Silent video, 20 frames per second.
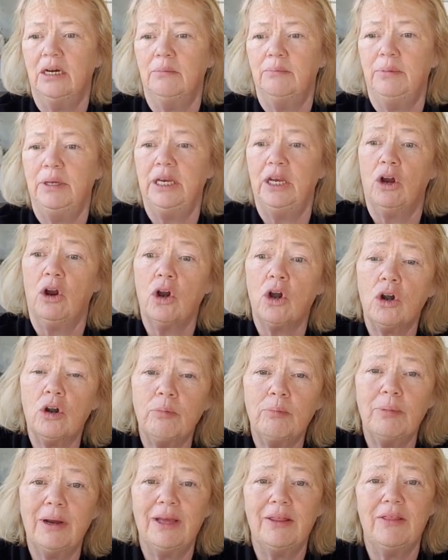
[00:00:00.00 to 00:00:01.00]
Being hurt
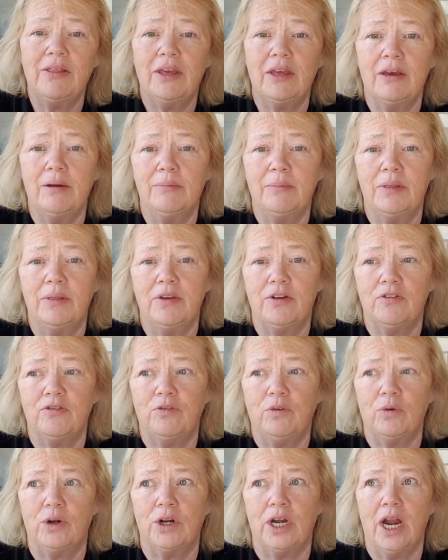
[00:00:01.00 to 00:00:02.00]
by them and
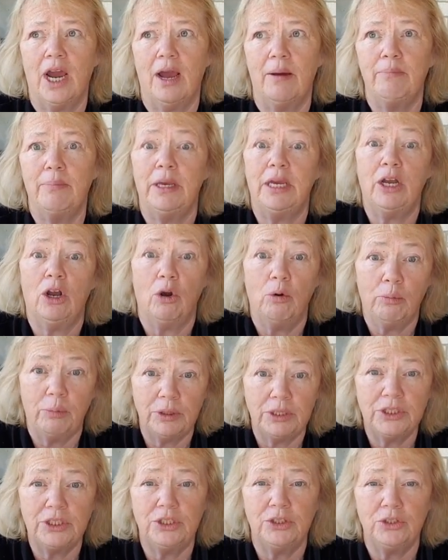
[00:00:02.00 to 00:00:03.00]
therefore not being
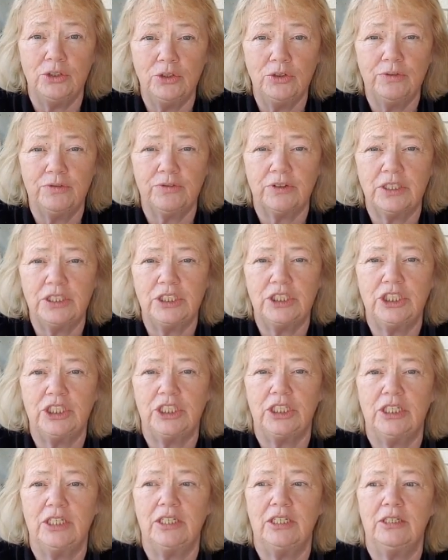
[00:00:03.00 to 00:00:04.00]
open to new
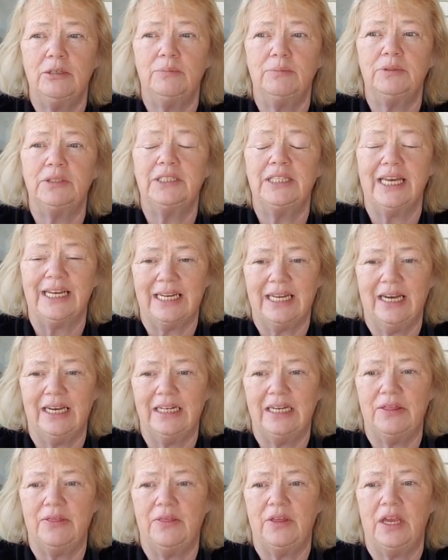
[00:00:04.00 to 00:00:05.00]
friendships, that kind
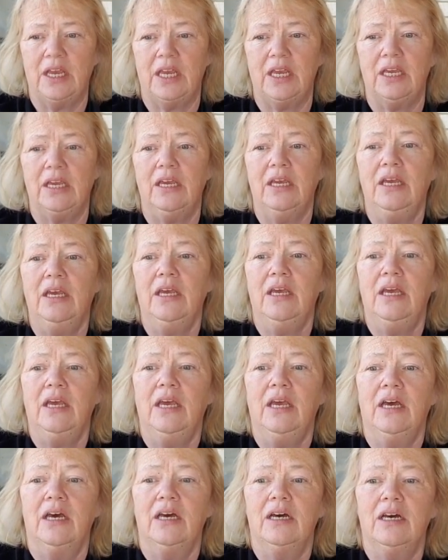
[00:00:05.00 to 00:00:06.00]
of thing.
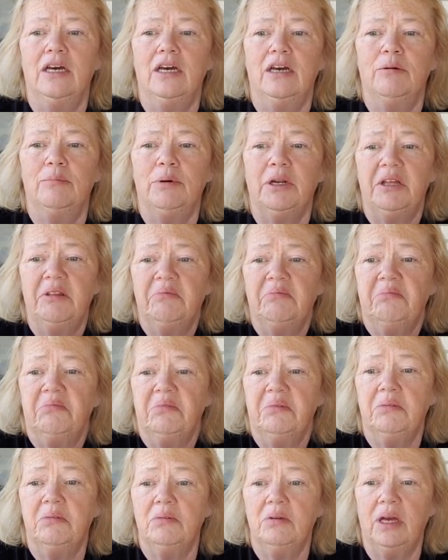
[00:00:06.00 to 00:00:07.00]
But
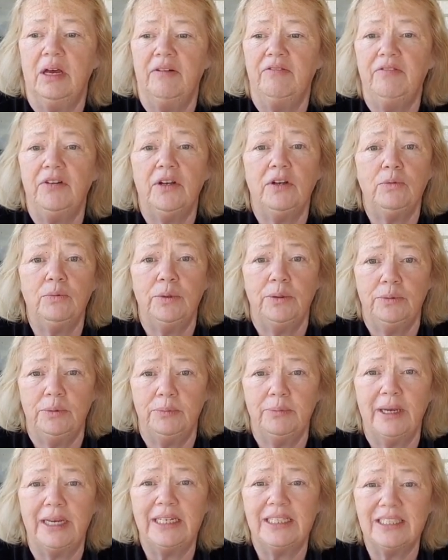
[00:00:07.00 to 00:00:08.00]
I figured we would
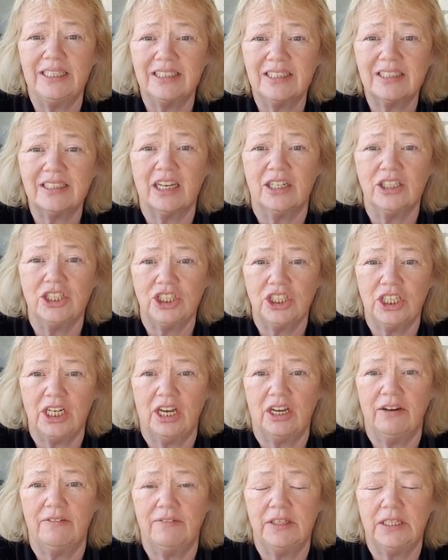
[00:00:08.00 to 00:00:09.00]
make a discussion
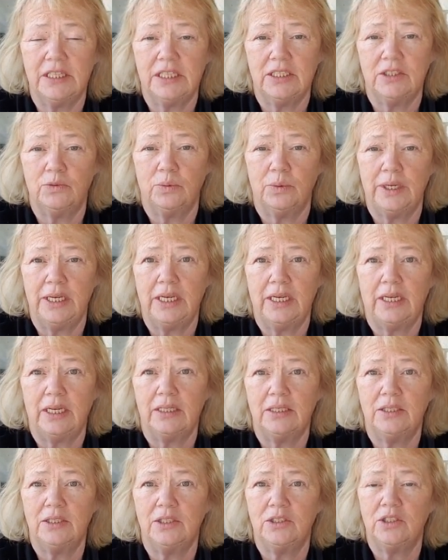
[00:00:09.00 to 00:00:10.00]
out of it this week.
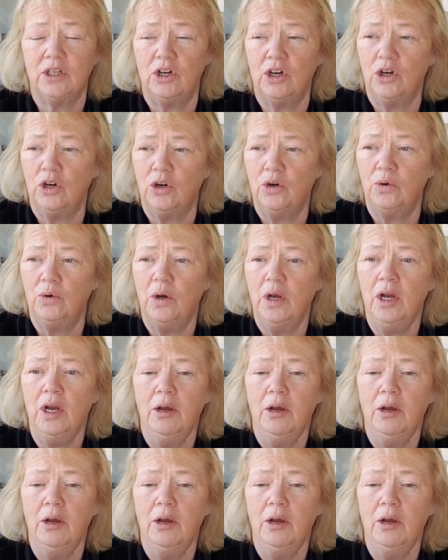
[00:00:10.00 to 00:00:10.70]
So